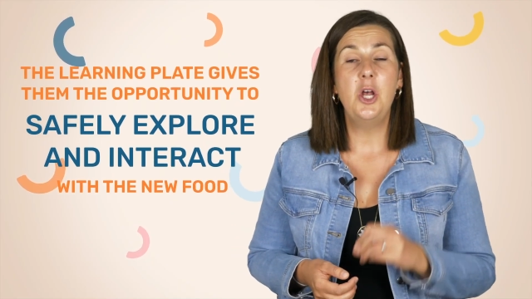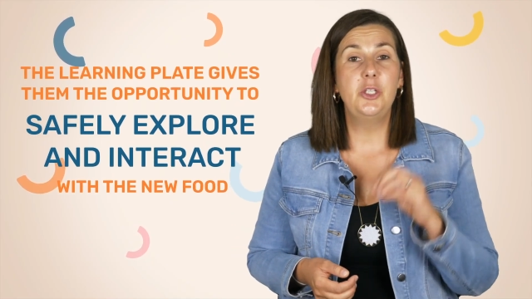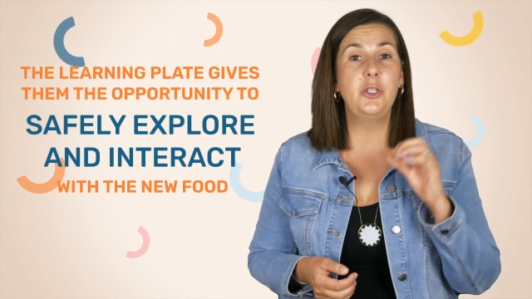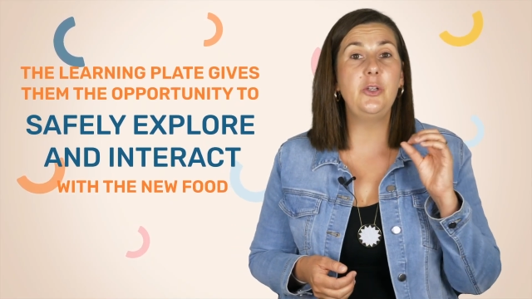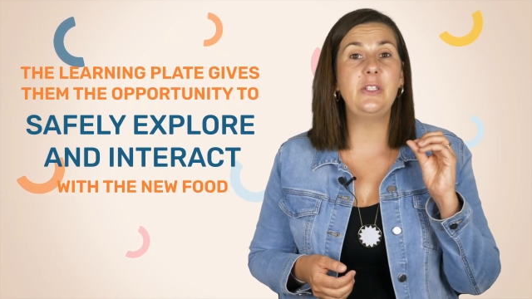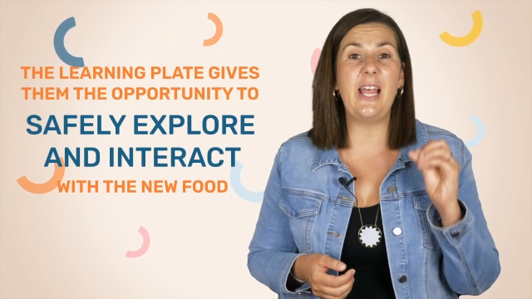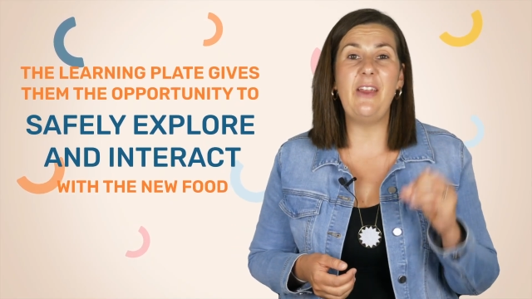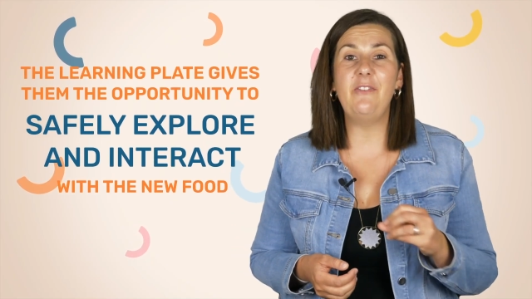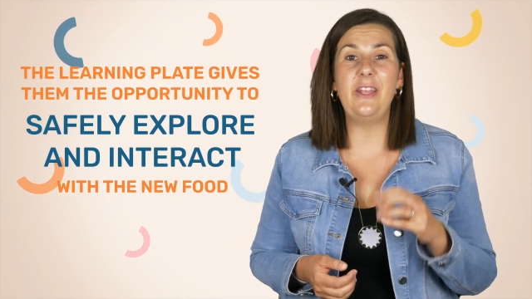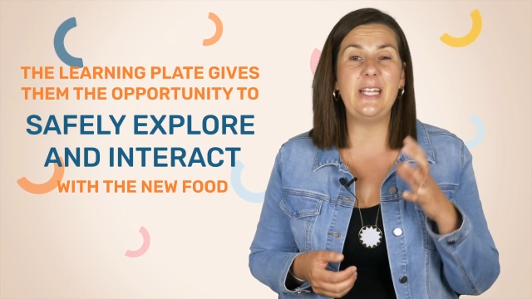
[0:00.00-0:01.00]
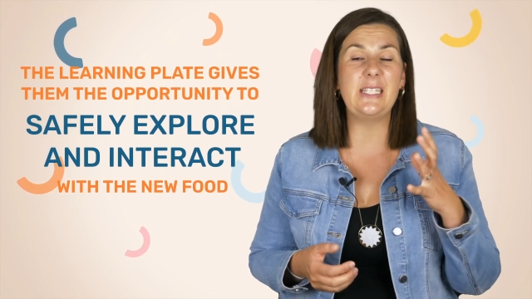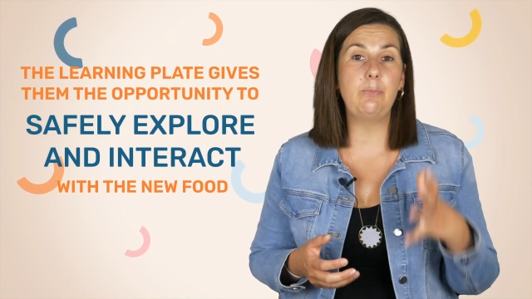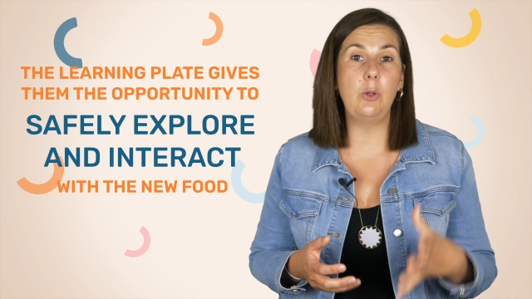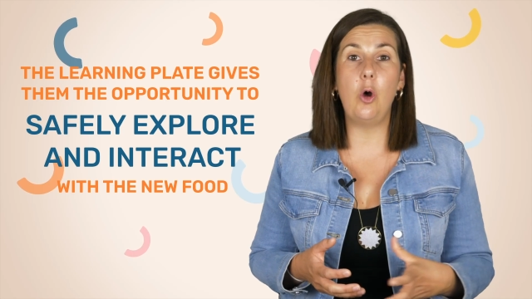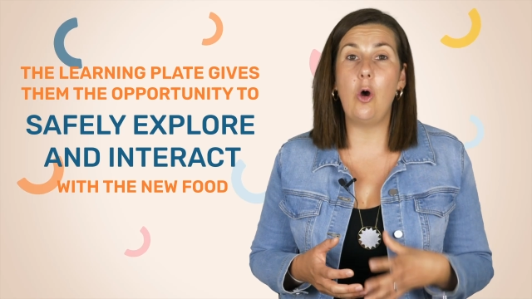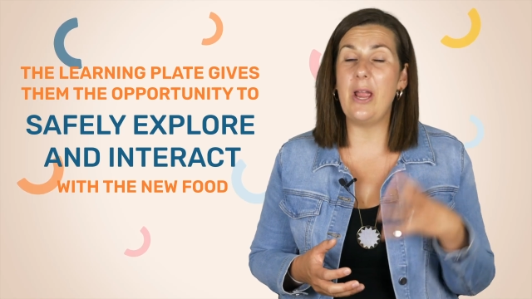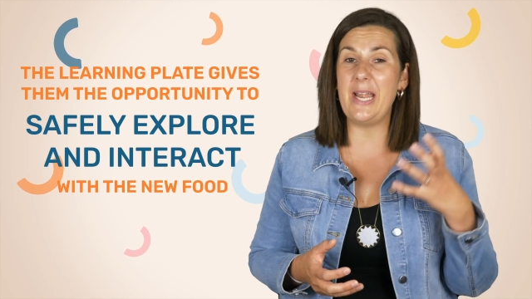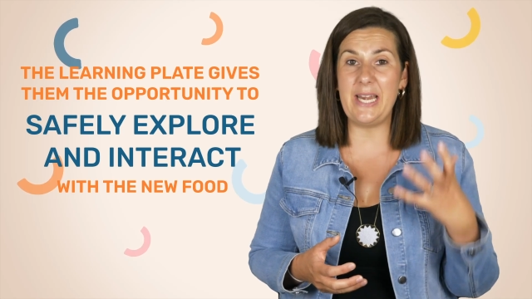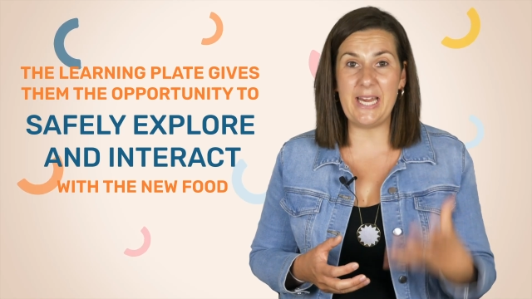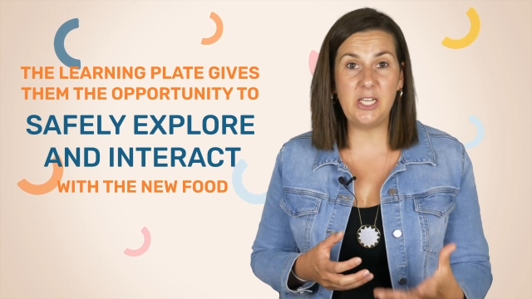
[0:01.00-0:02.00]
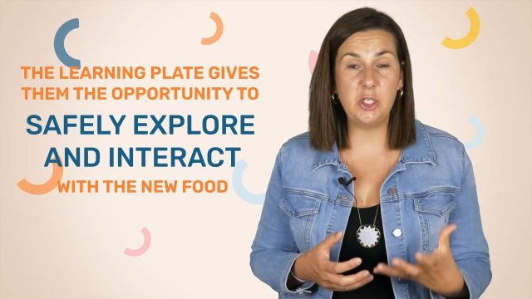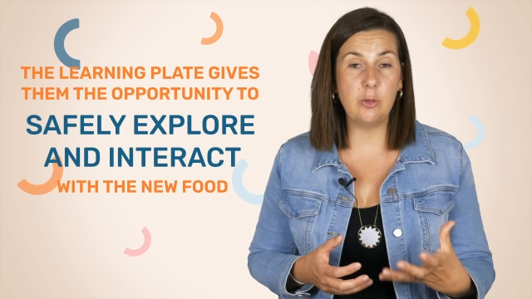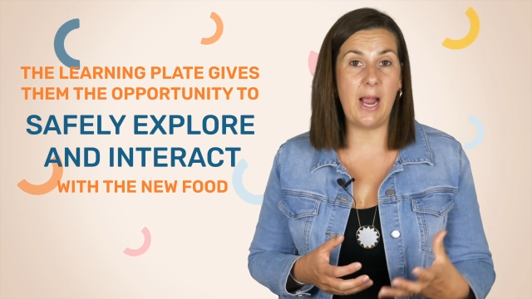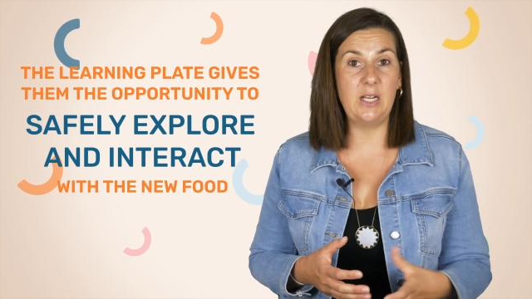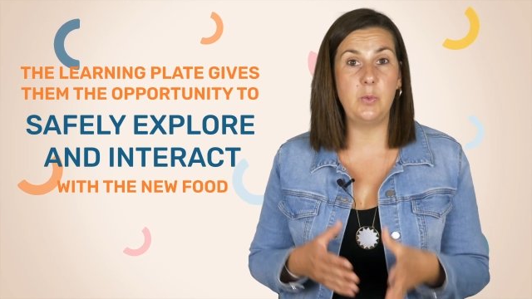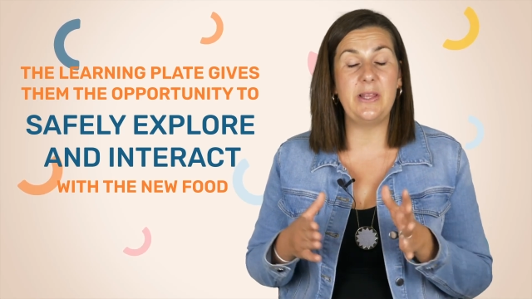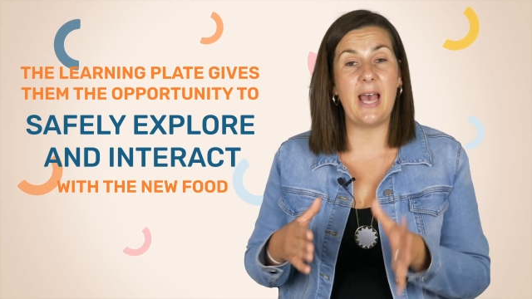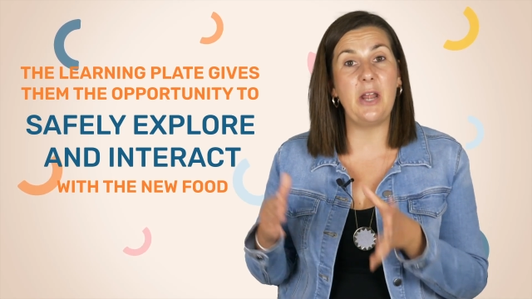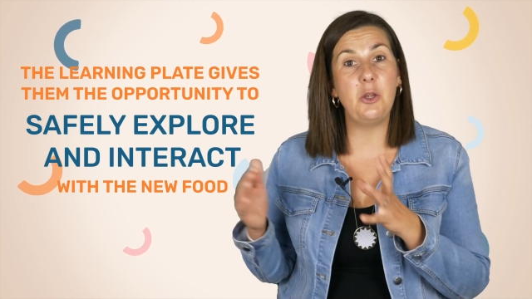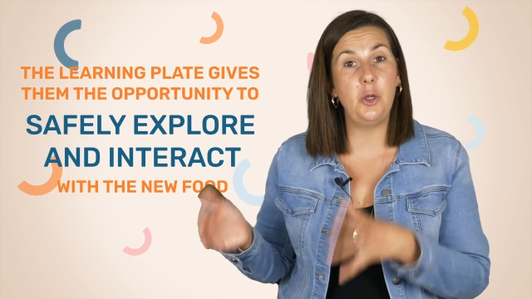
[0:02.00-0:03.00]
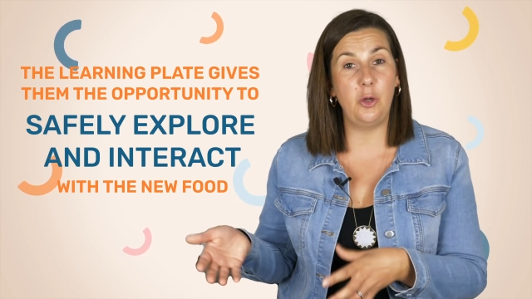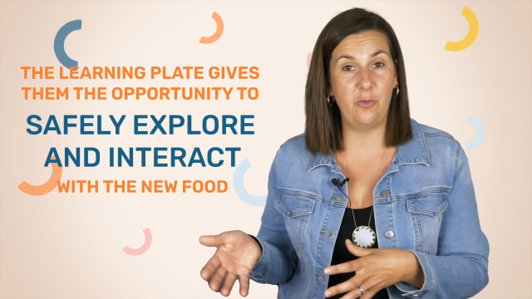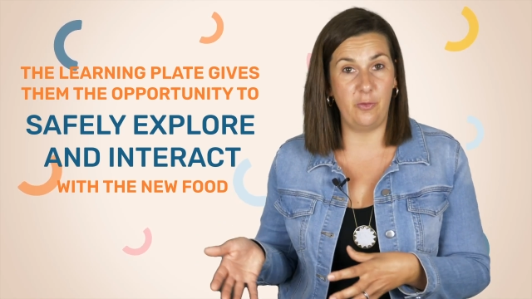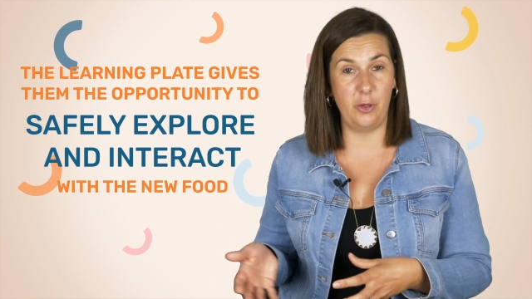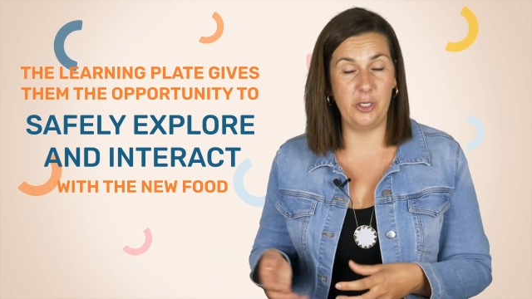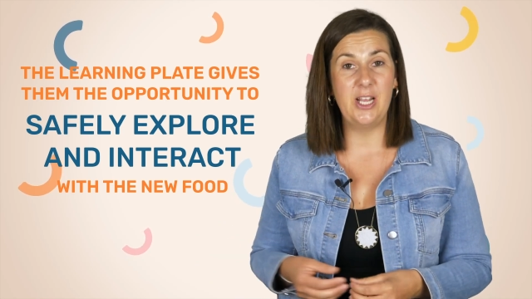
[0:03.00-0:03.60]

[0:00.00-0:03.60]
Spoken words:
to safely explore and interact with that new food.